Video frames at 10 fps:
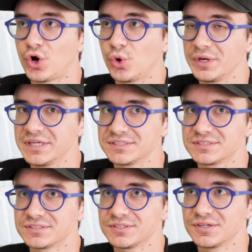
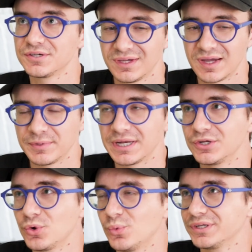always, I mean, I
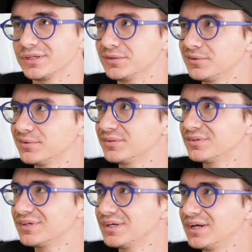
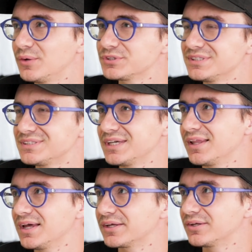was going to say
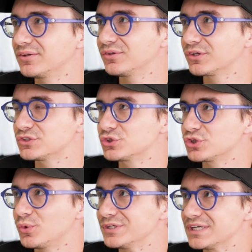like, because there's
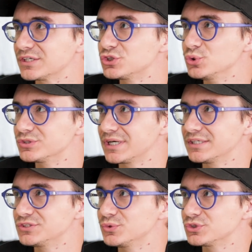always like two
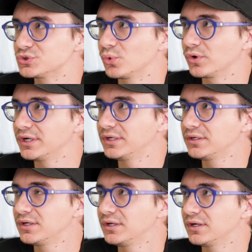sides to a
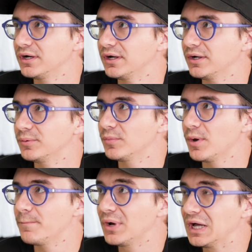story. Yeah.
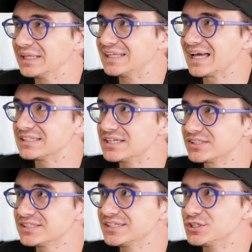But that
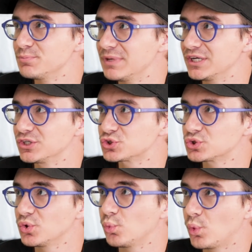doesn't
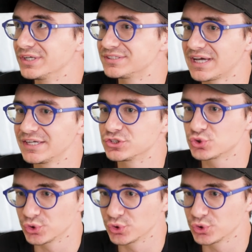diminish one side's